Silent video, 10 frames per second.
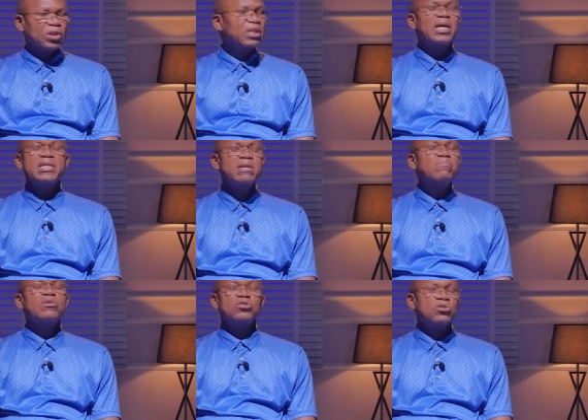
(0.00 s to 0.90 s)
In the
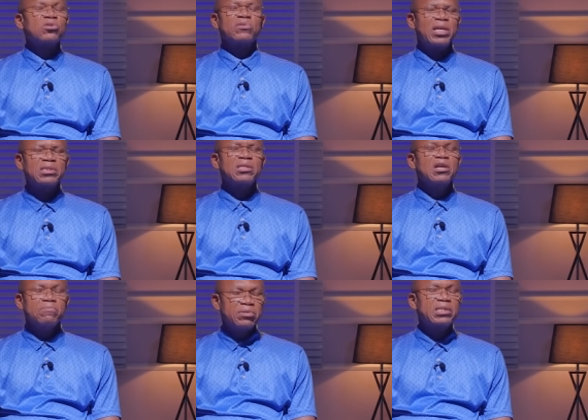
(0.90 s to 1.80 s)
name of Jesus Christ.
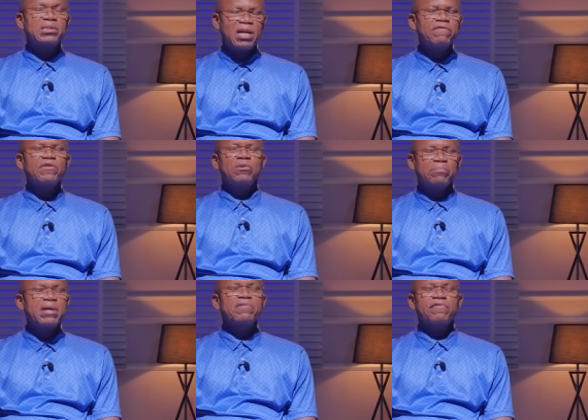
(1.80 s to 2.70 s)
Preserve
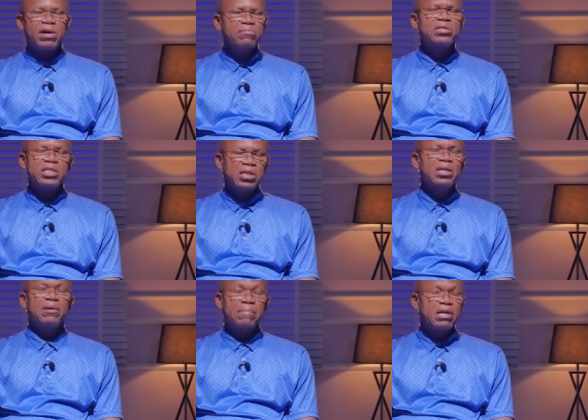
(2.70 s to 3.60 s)
my family
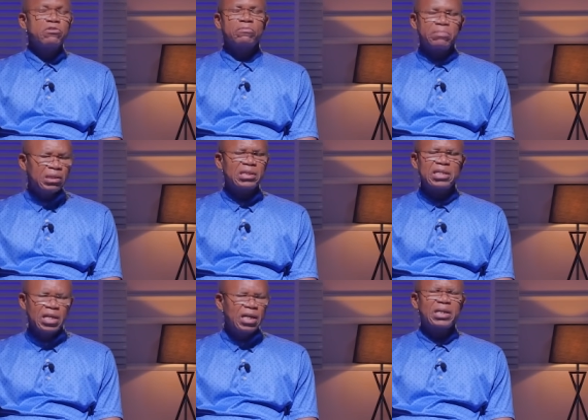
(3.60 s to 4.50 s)
by your
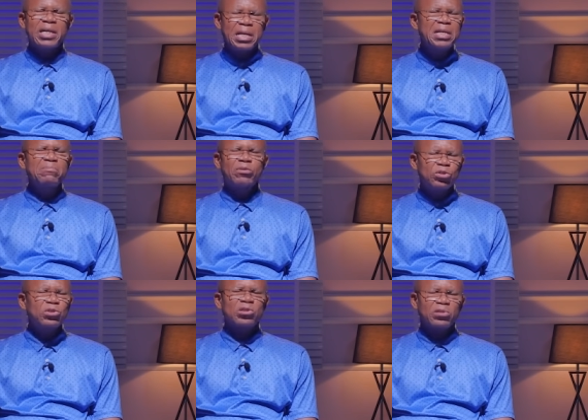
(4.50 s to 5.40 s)
mercy. In the name of
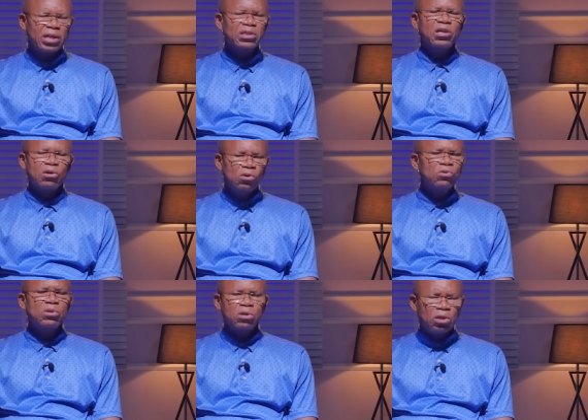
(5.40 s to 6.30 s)
Jesus Christ.
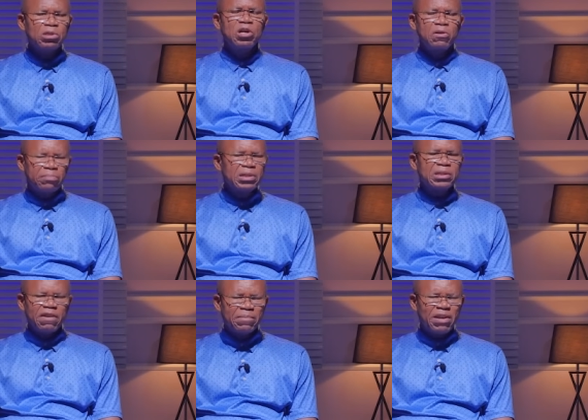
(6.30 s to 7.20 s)
Oh Lord,
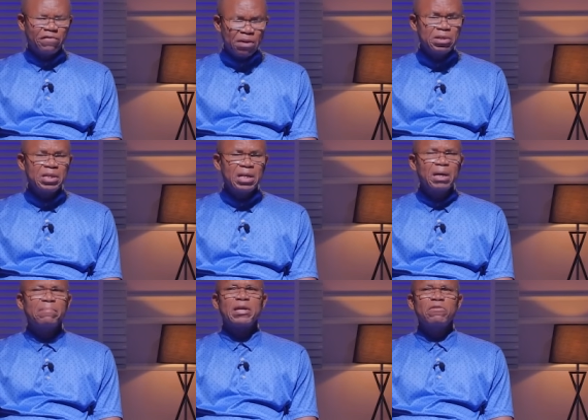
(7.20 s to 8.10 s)
preserve my family
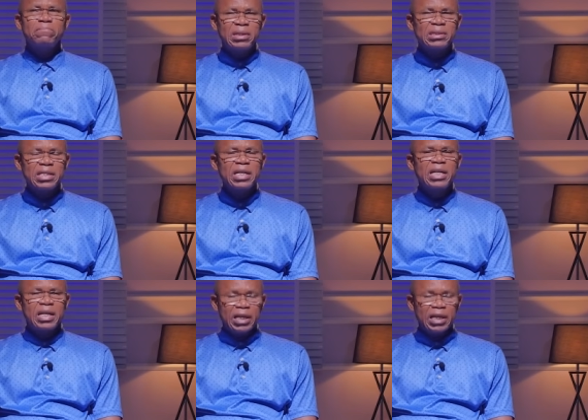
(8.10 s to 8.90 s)
by your mercy.